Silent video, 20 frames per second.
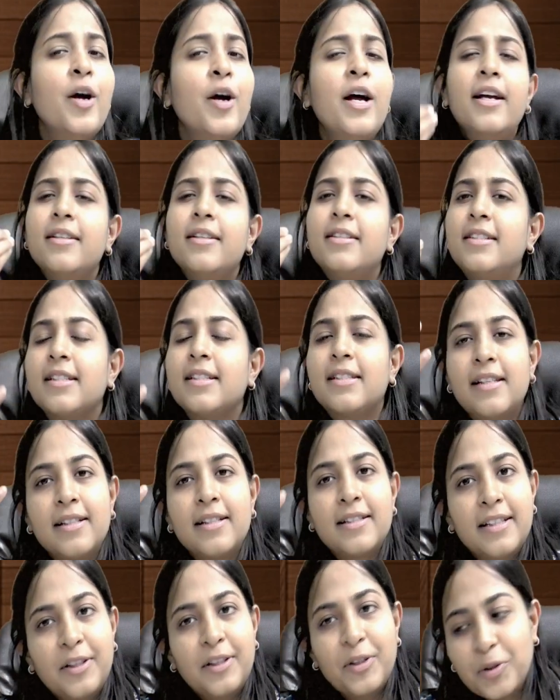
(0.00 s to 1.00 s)
Just listen
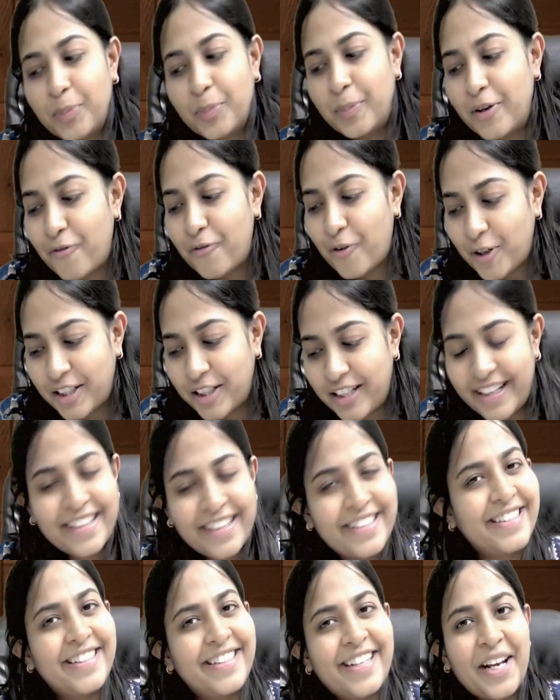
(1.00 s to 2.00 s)
to me for the next
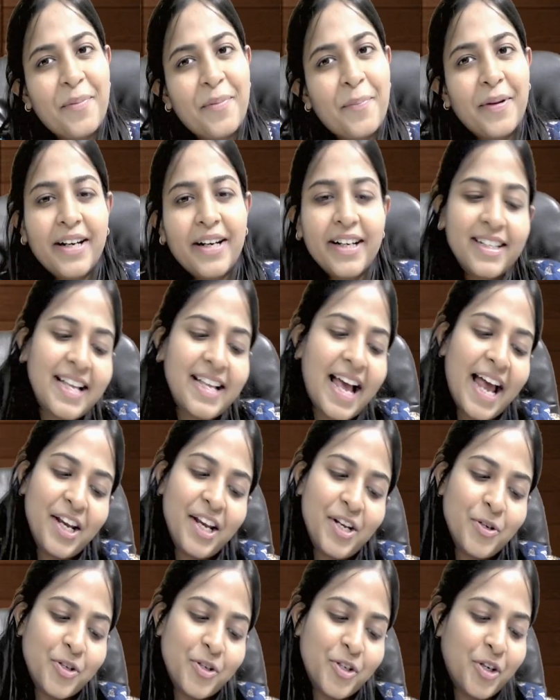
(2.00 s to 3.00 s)
10 minutes and you
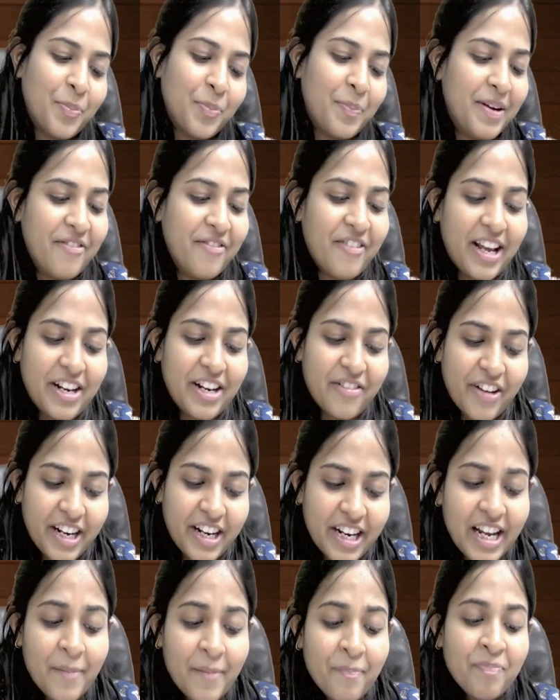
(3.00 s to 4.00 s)
should be very, very
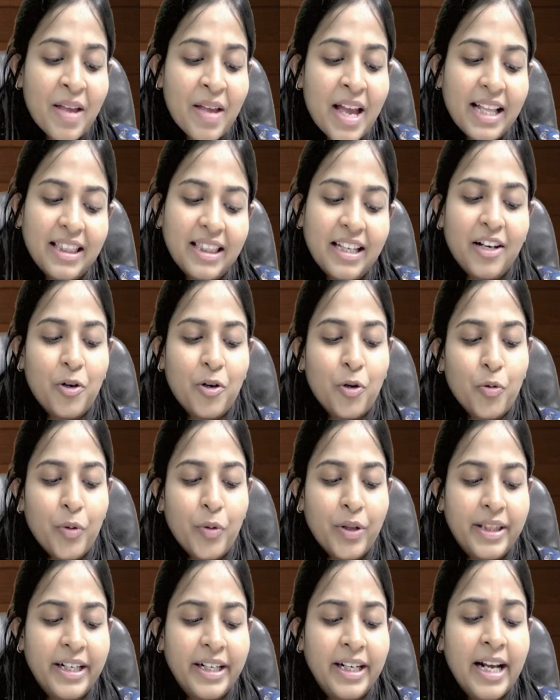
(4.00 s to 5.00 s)
thorough with
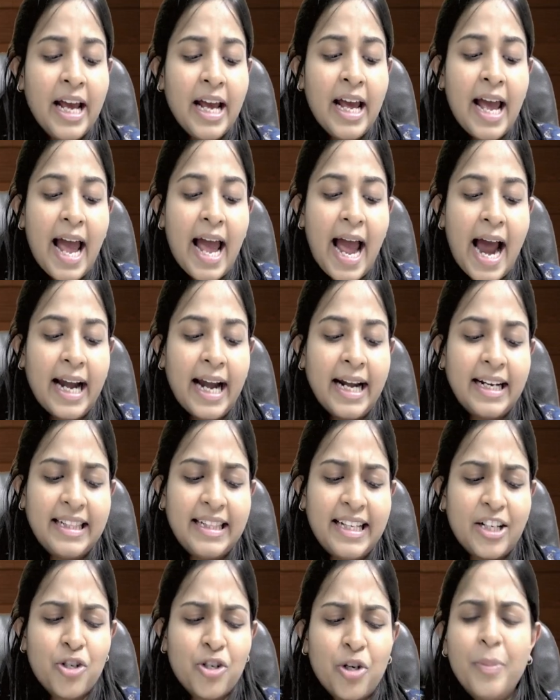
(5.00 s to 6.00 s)
it. And there
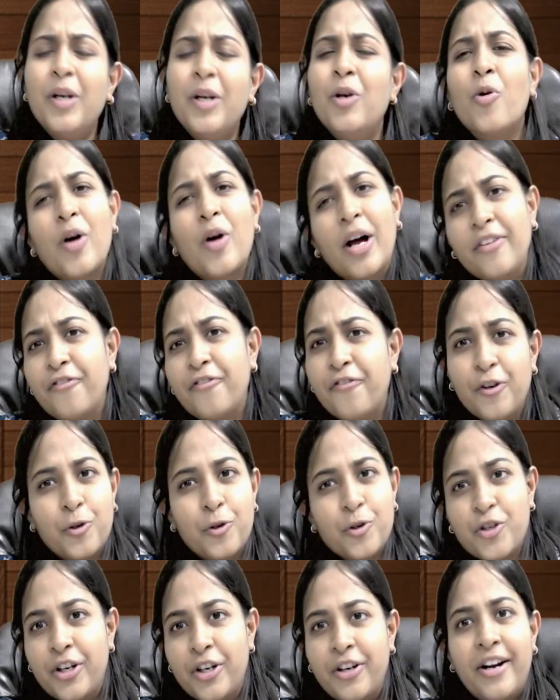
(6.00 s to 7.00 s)
should be no
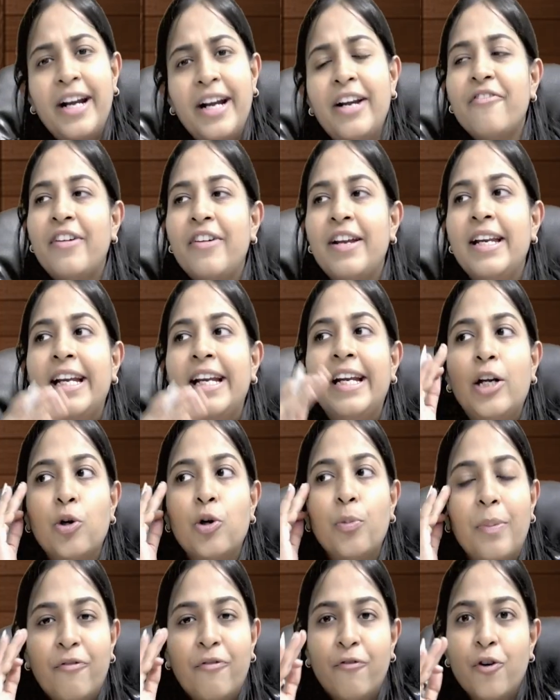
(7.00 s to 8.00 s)
confusion, right? We need to,
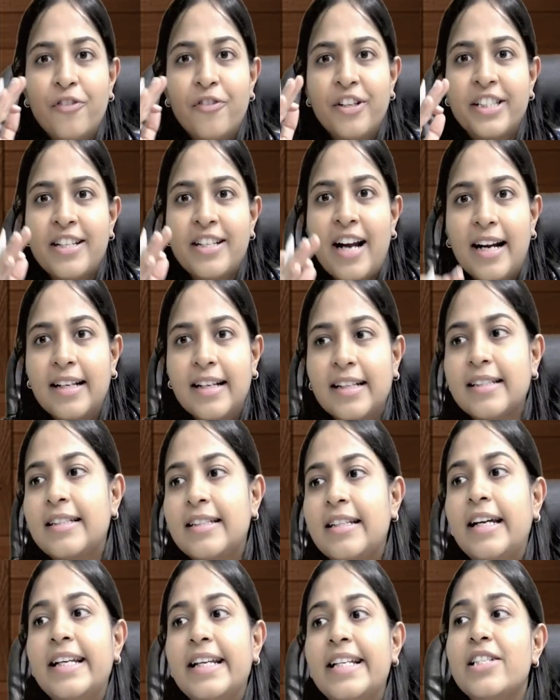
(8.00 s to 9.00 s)
before we start our
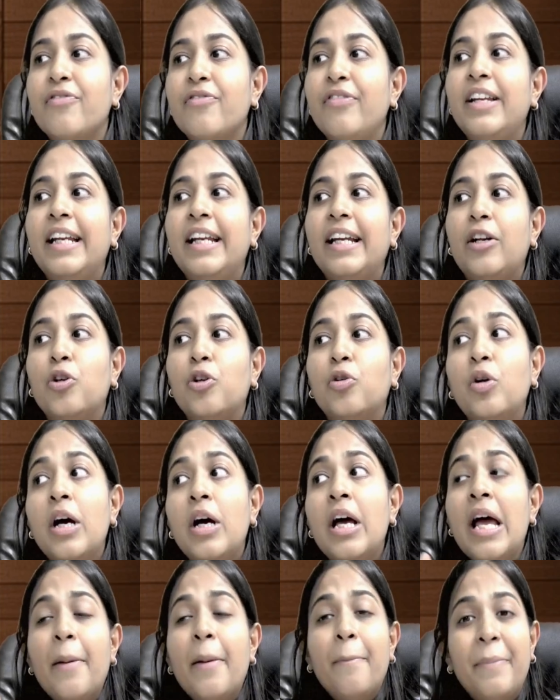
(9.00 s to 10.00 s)
studies, we need to
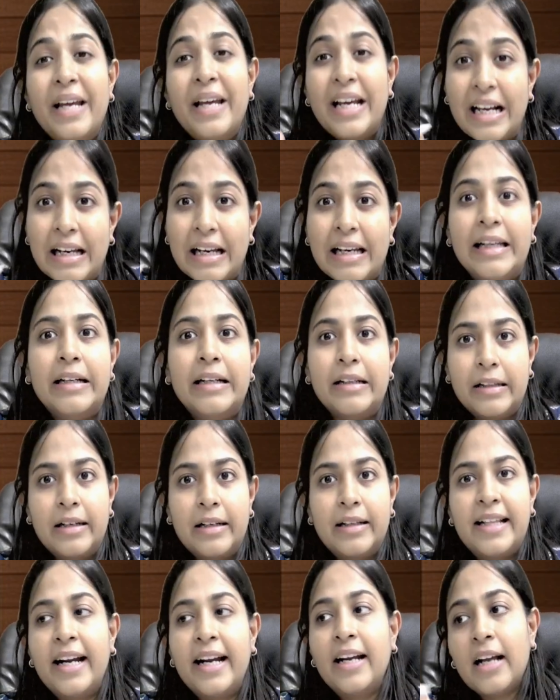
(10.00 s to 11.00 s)
be clear
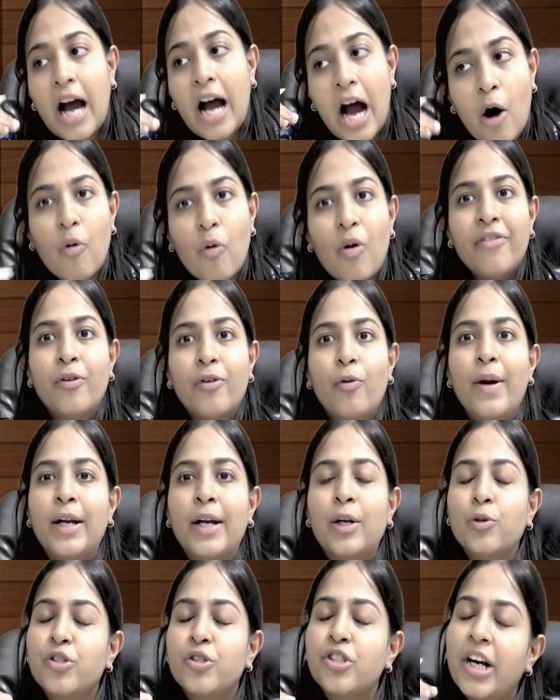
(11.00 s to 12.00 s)
that how are we going to
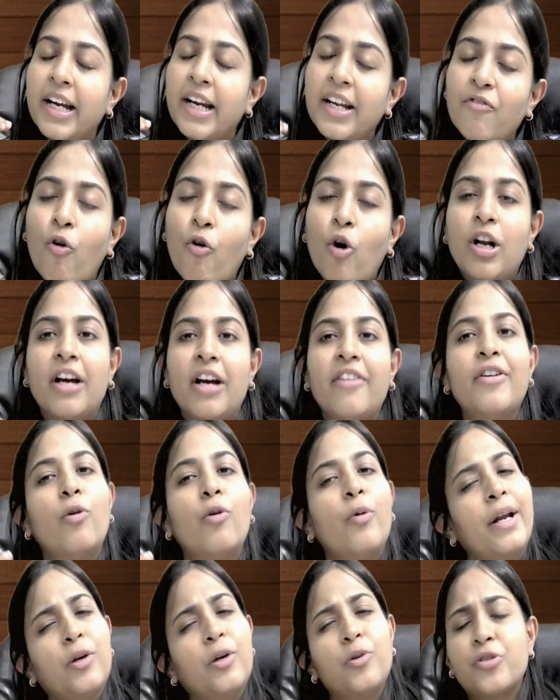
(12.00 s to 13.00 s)
study, what are we going
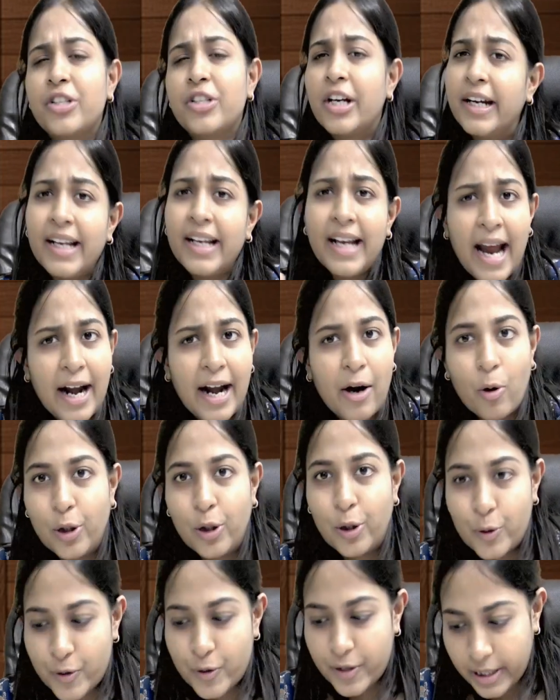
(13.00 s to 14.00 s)
to study, and all those
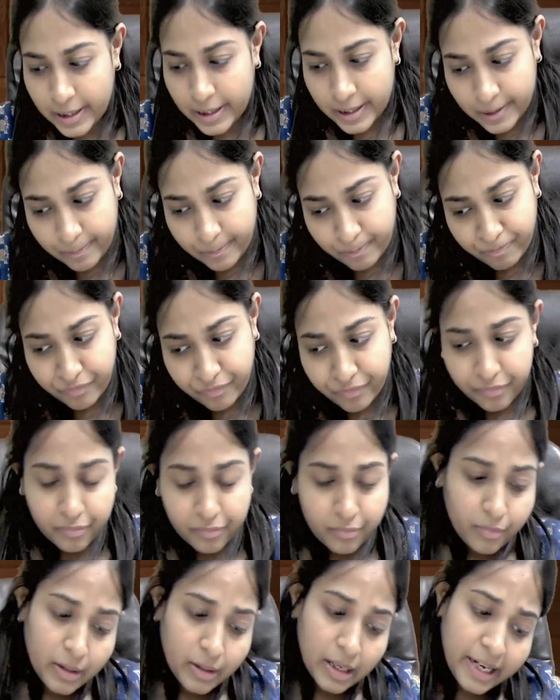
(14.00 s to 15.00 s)

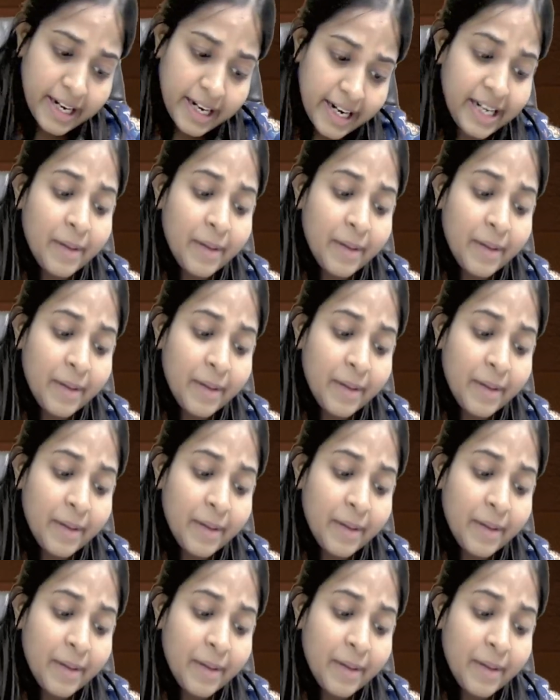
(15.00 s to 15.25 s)
things, right?